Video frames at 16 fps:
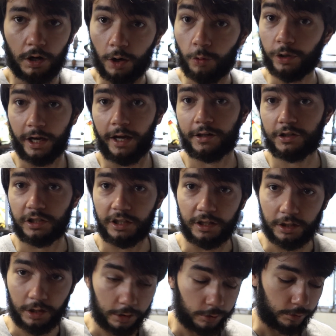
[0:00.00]
I want to actually get
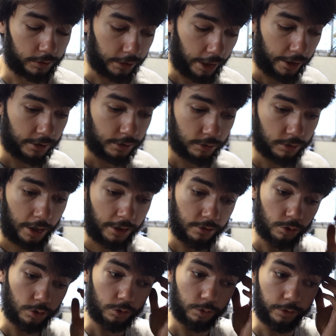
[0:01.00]
another one and
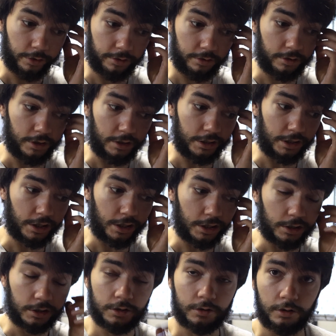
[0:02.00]
do it with
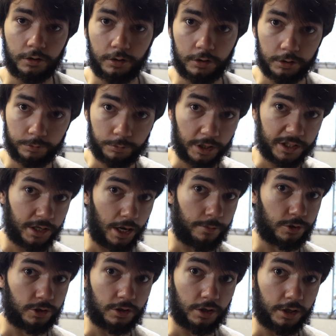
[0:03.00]
my
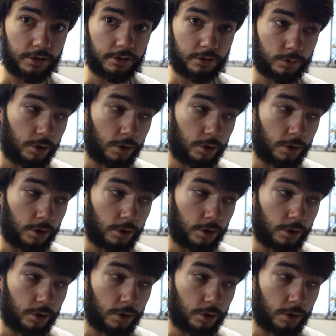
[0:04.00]
taps and dies as